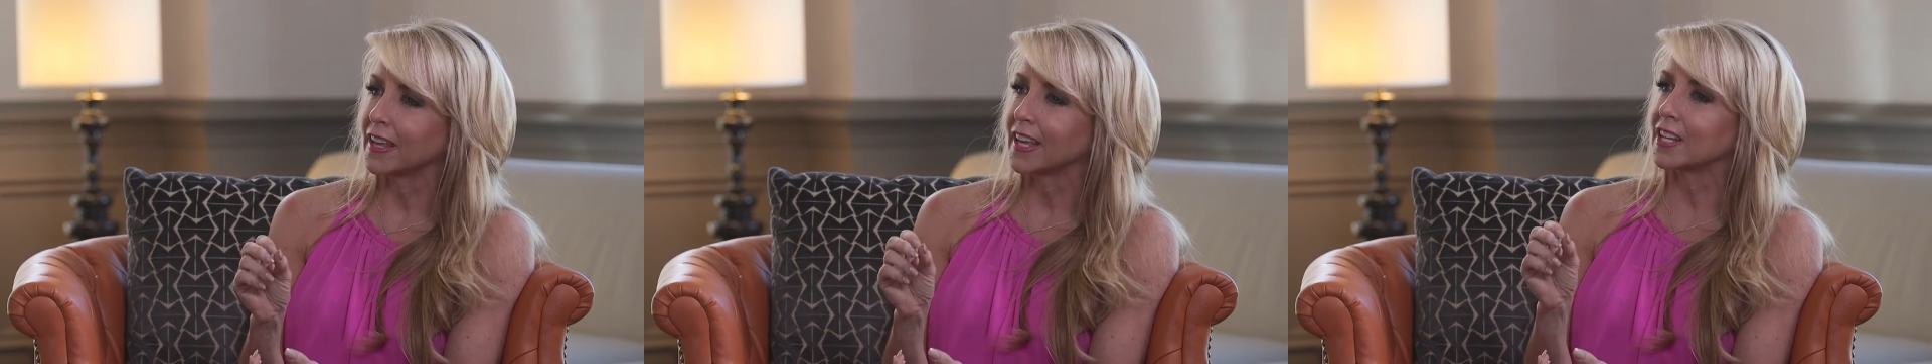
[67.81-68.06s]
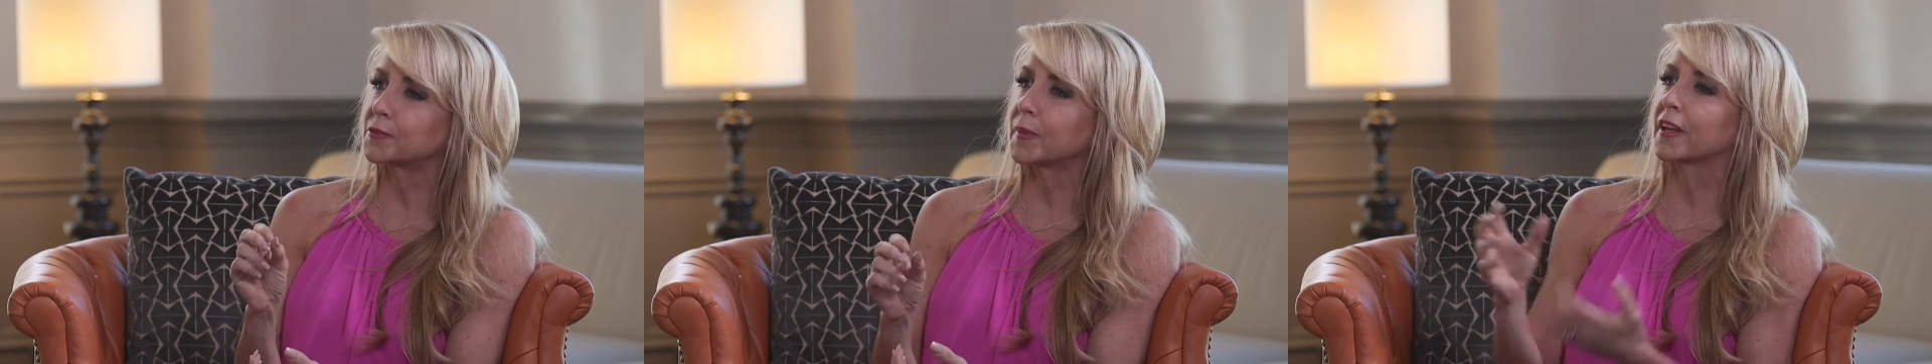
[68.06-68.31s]

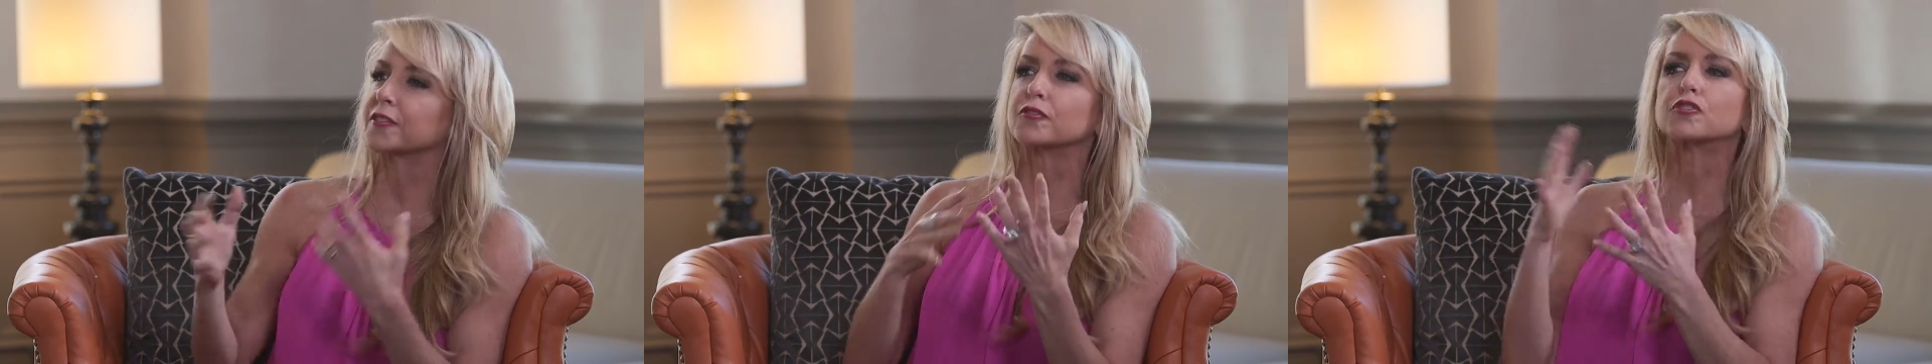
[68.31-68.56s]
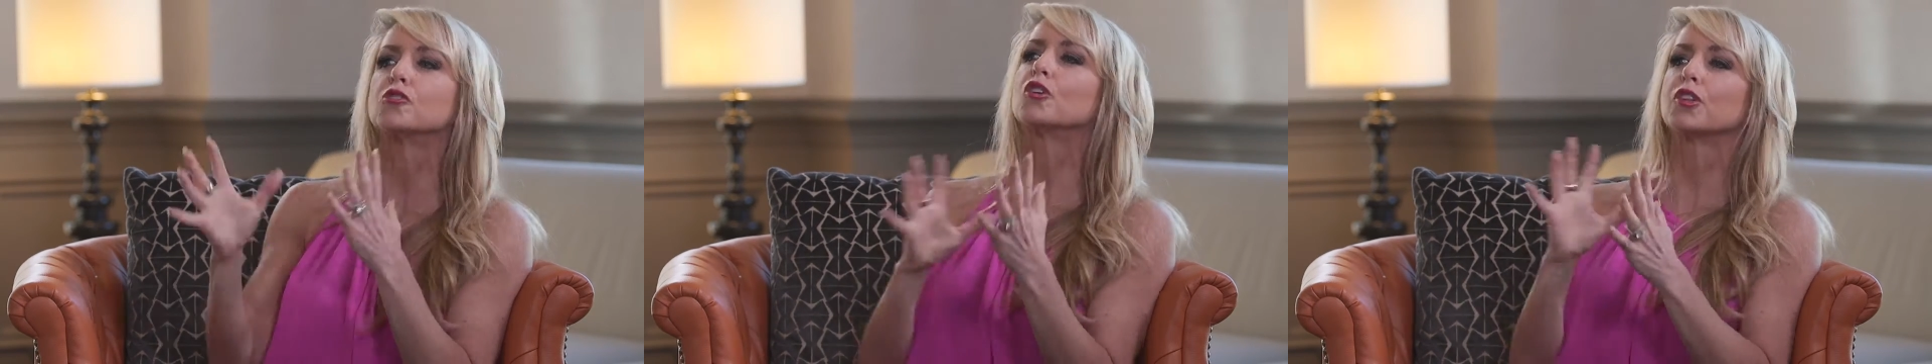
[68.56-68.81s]
it's because they're
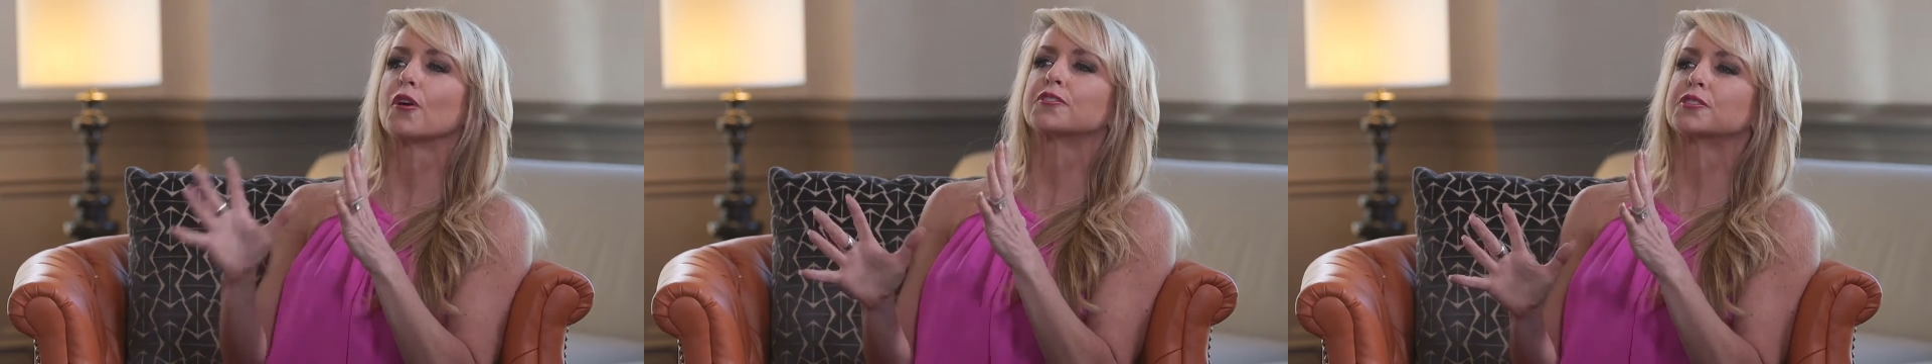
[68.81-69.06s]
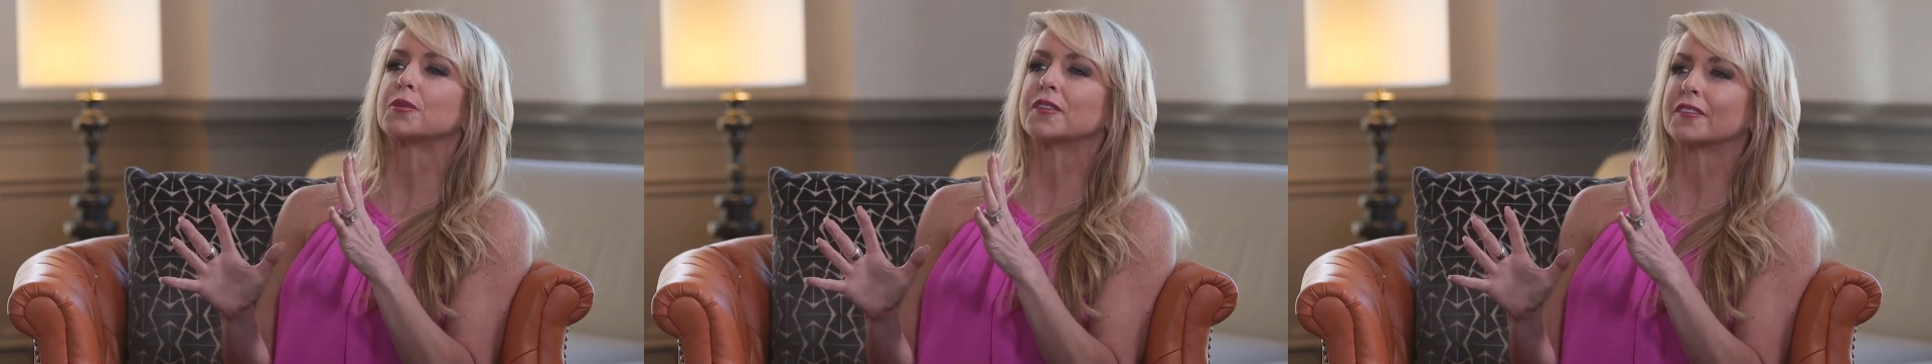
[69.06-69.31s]
too close
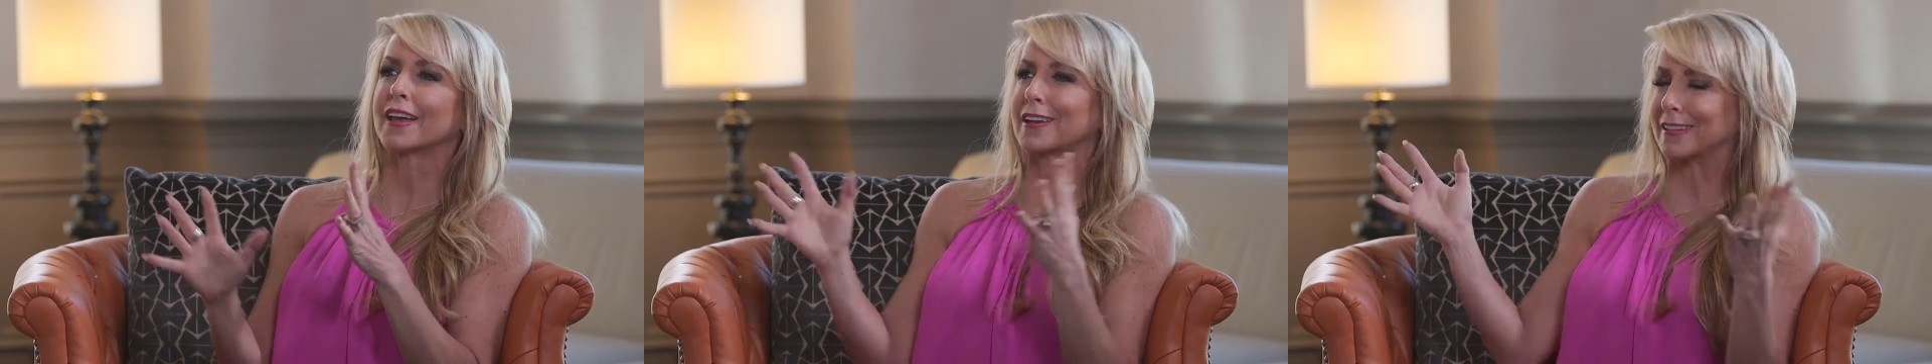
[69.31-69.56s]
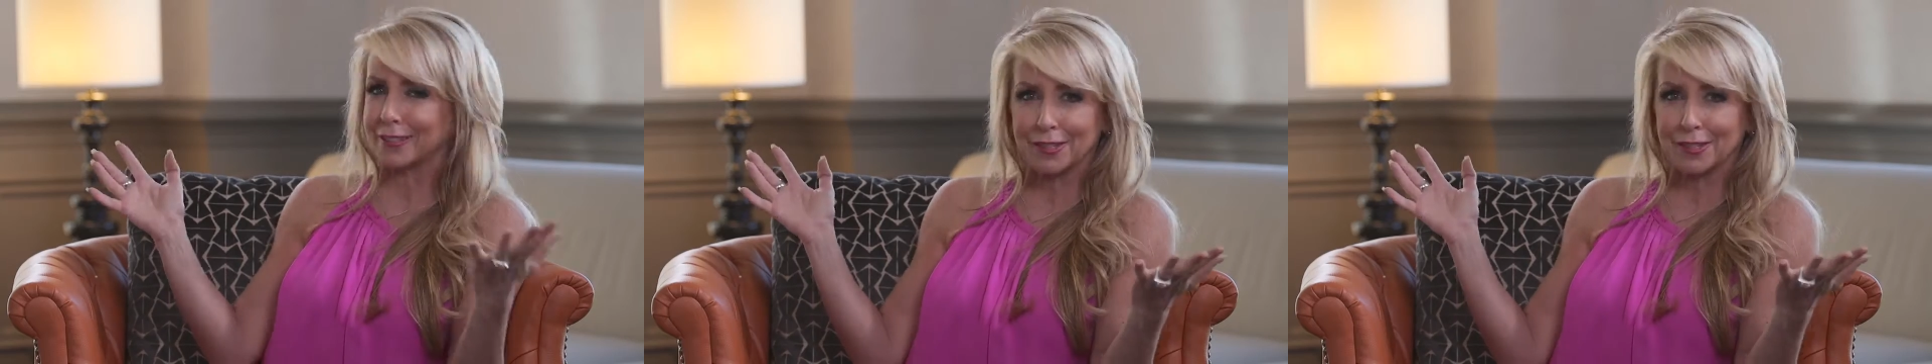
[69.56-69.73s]
to it, and they're like,